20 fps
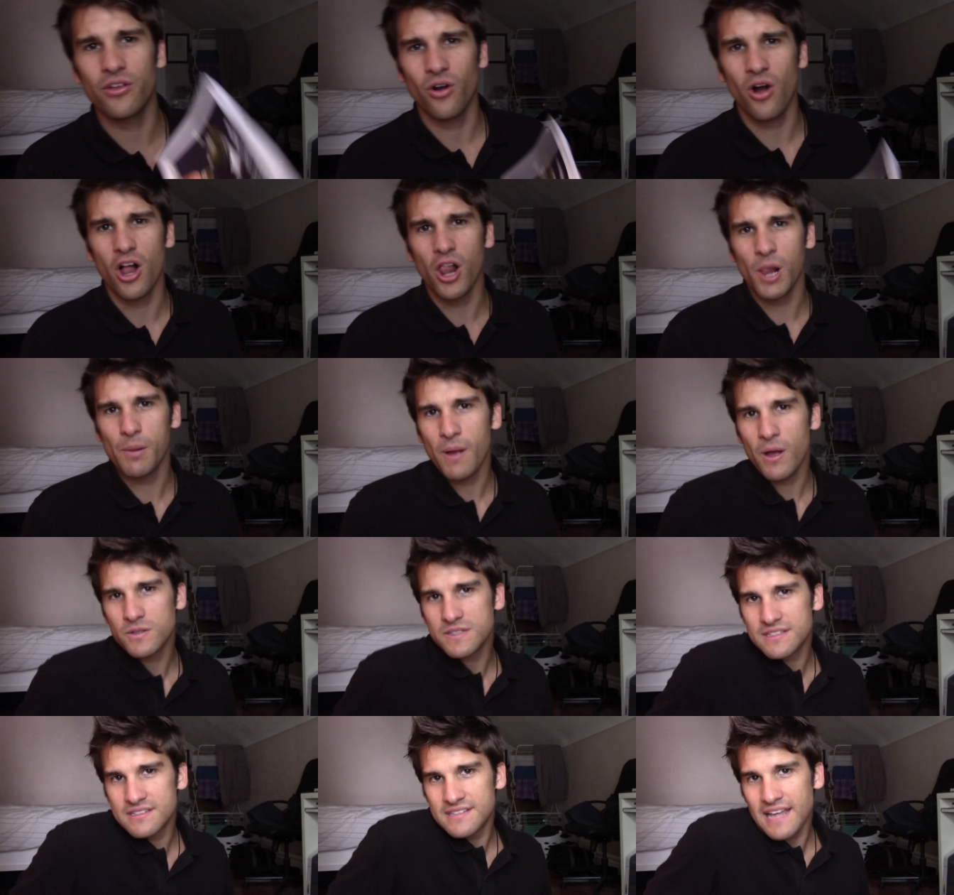all
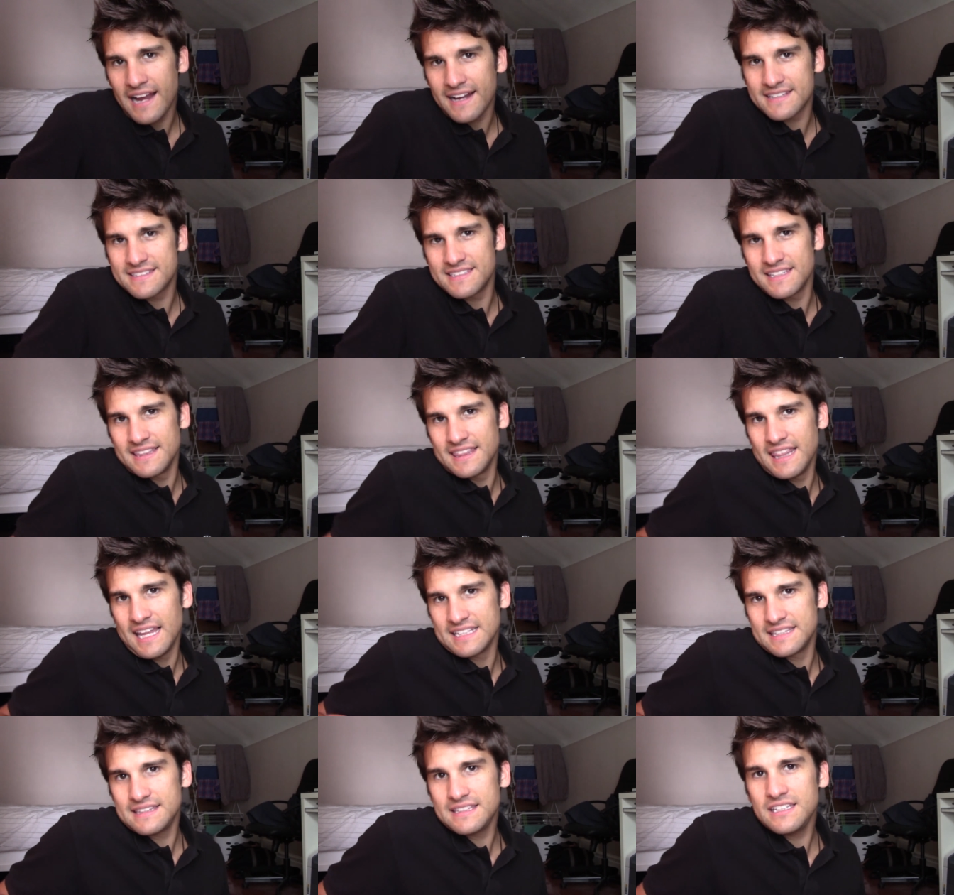about sex and
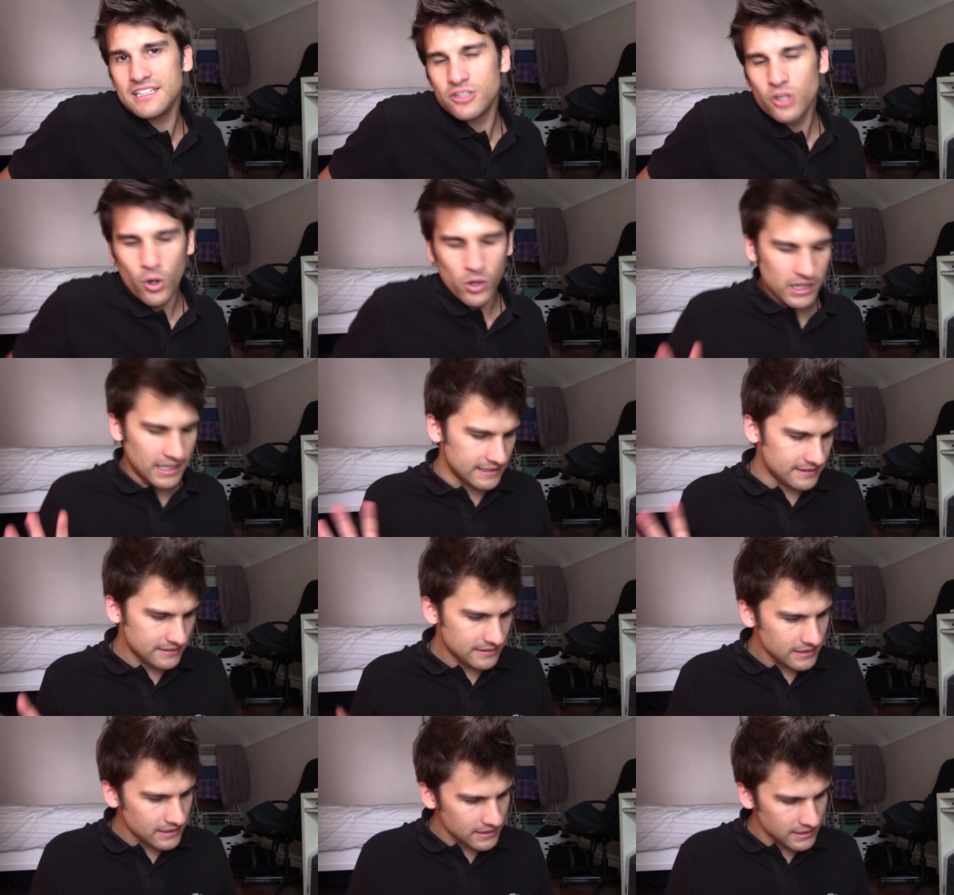
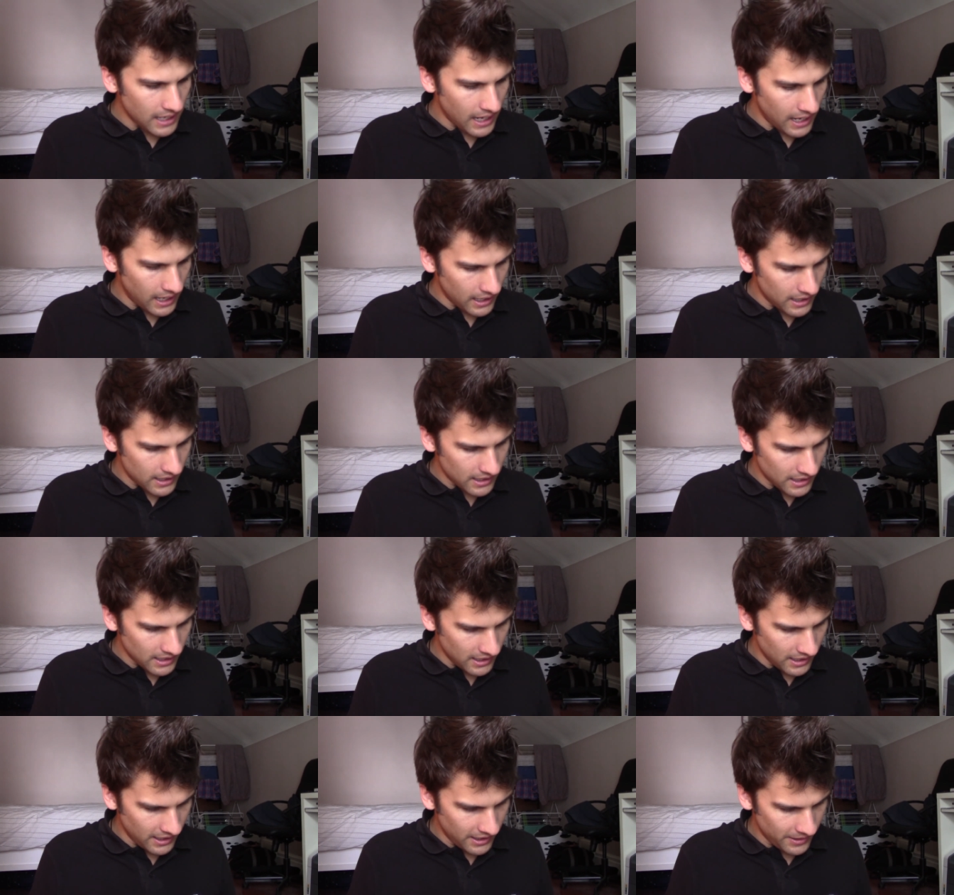
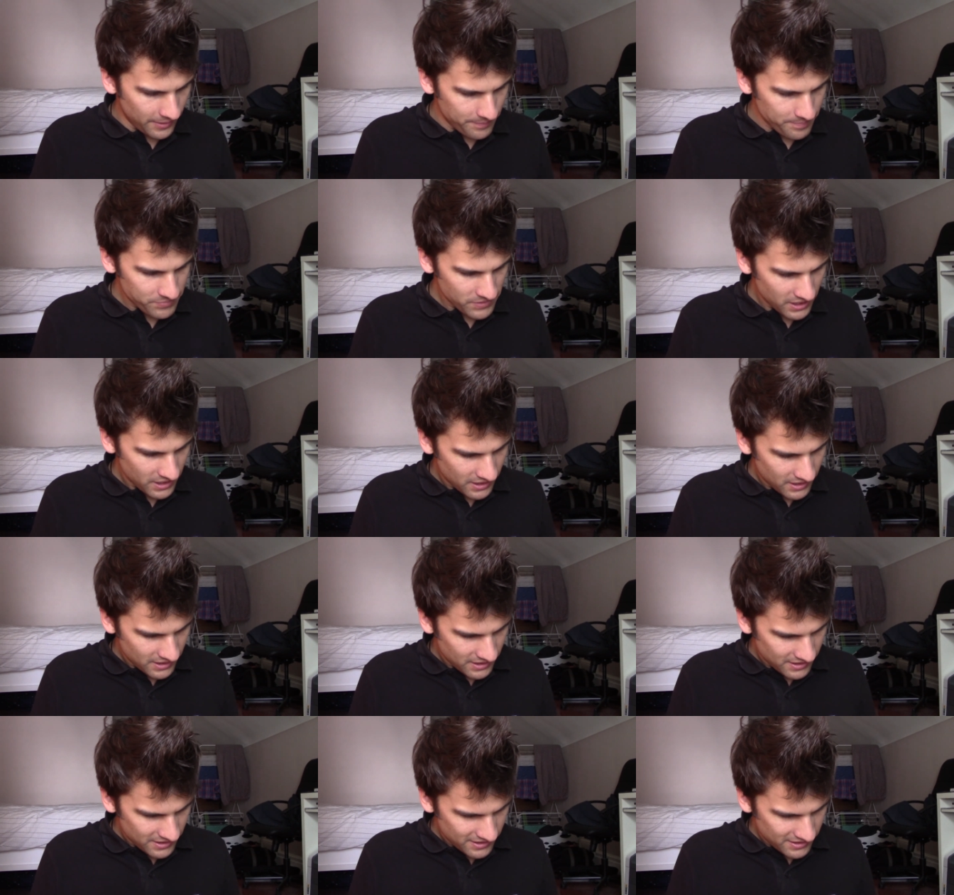Latina
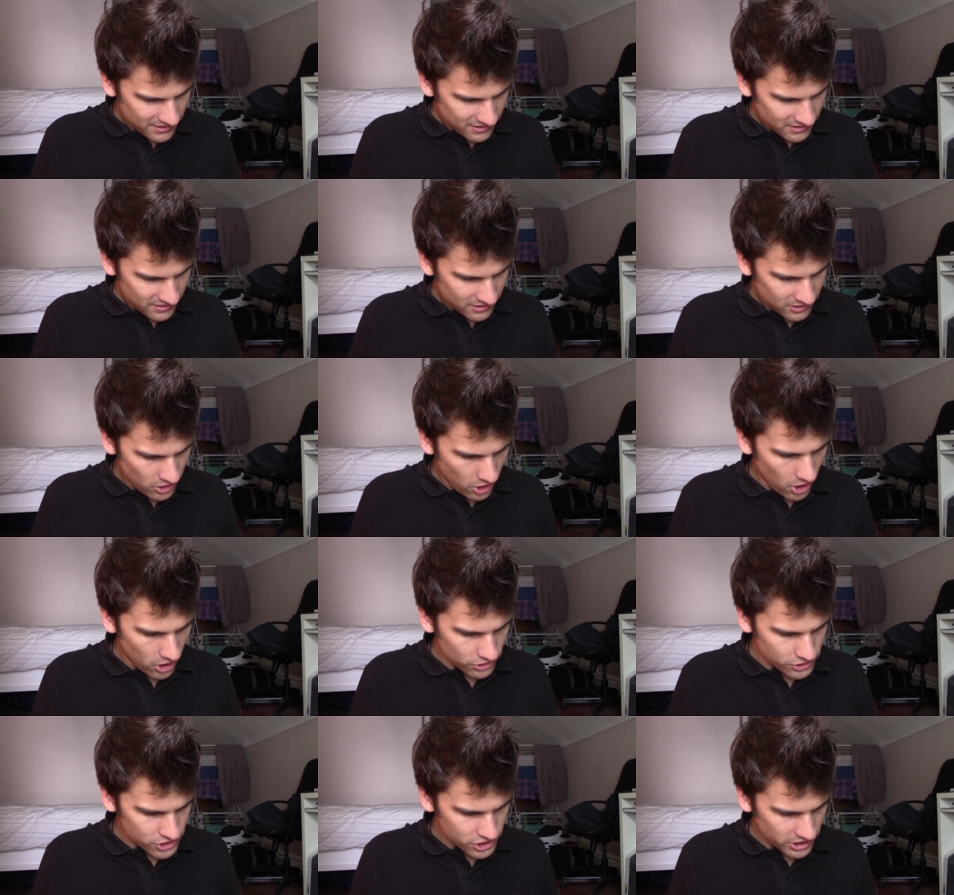
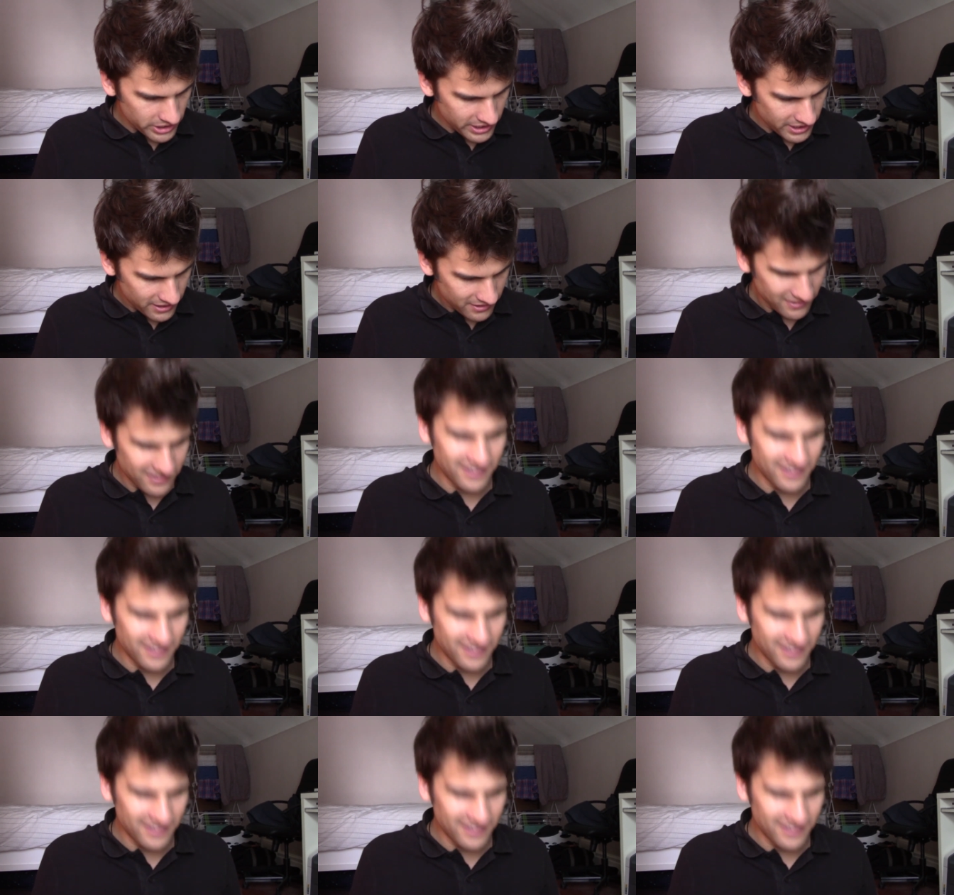culture.